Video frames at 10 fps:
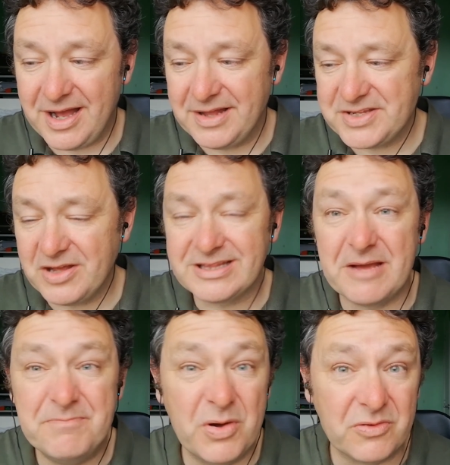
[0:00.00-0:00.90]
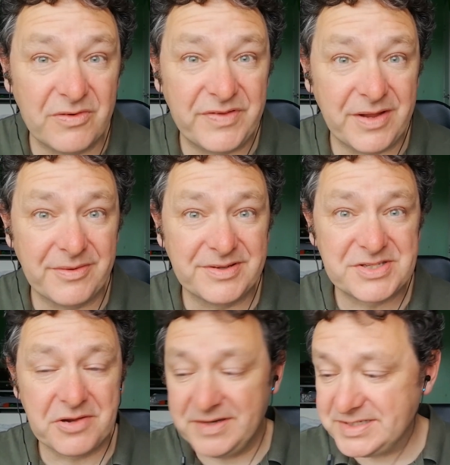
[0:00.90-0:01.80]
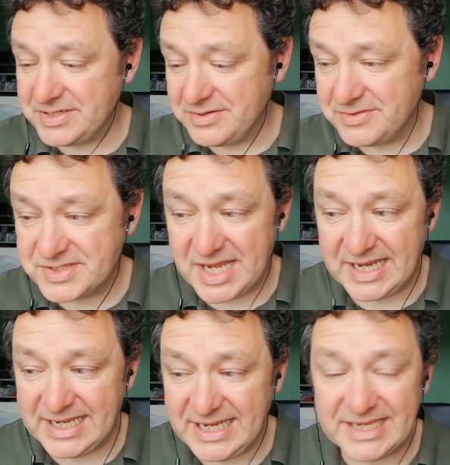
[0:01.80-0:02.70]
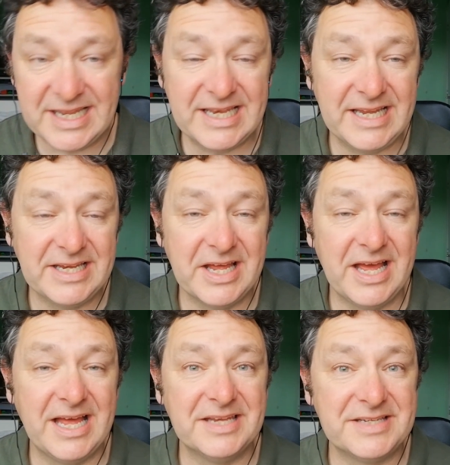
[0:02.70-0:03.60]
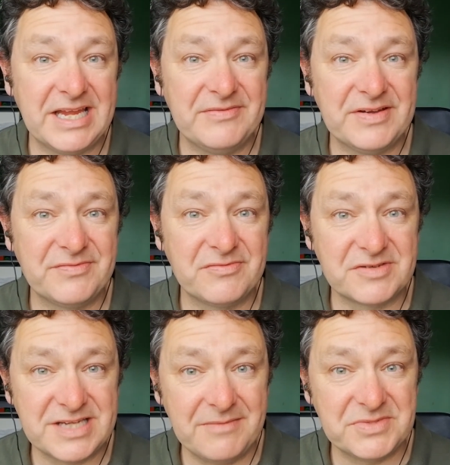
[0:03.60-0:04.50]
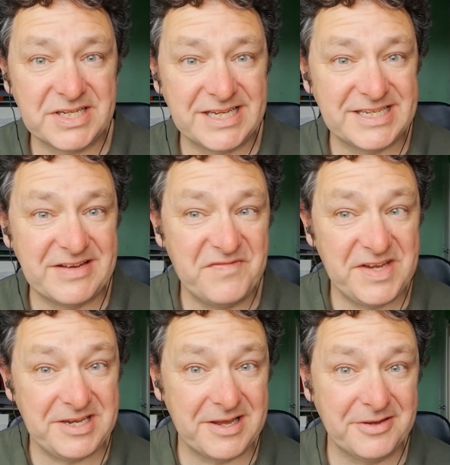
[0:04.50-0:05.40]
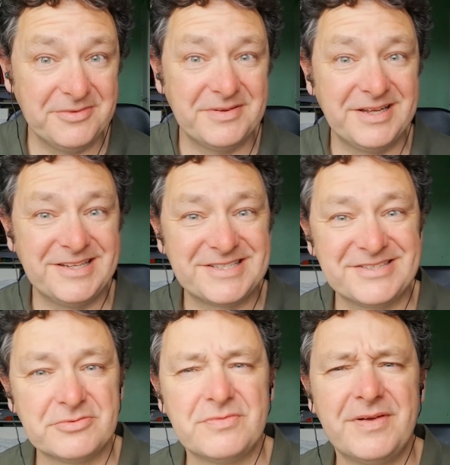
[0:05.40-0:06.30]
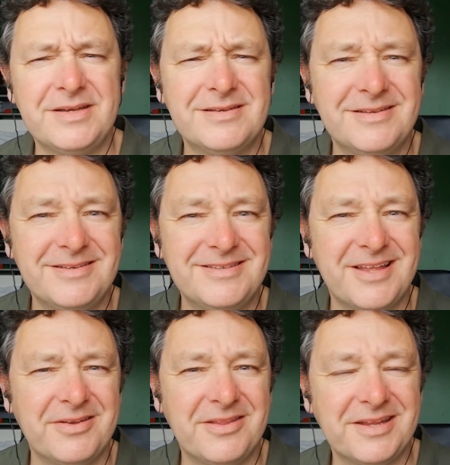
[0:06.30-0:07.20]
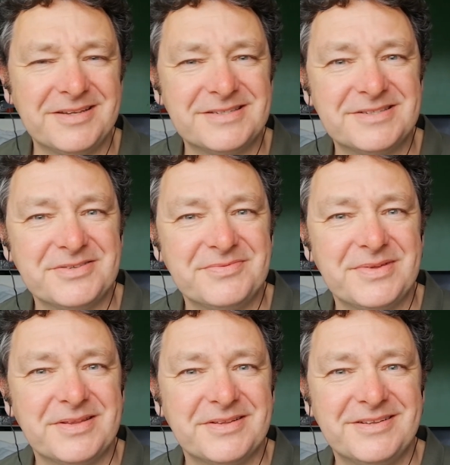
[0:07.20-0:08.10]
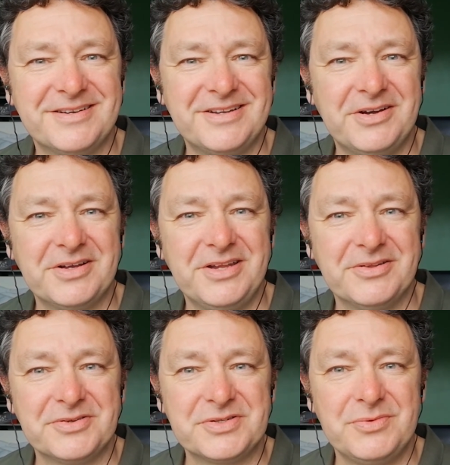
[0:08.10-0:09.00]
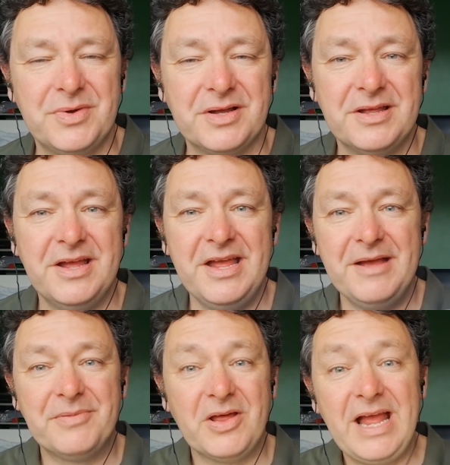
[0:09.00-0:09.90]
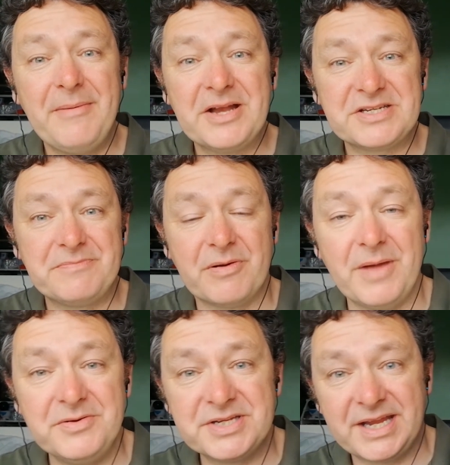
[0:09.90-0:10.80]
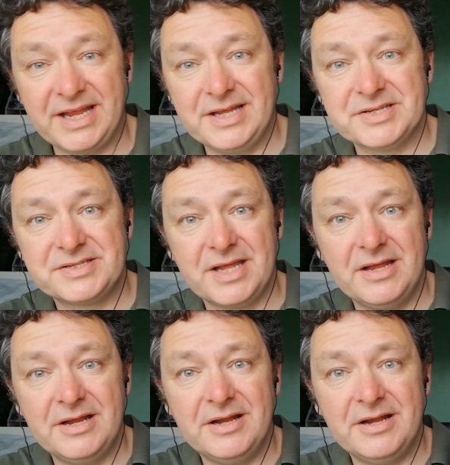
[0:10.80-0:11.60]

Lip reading: it's hardly a book review, and sorry to Sally and Helena and David for attempting it in a video. It's not a very done thing to do with archaeological work, but I am actually promoting it as the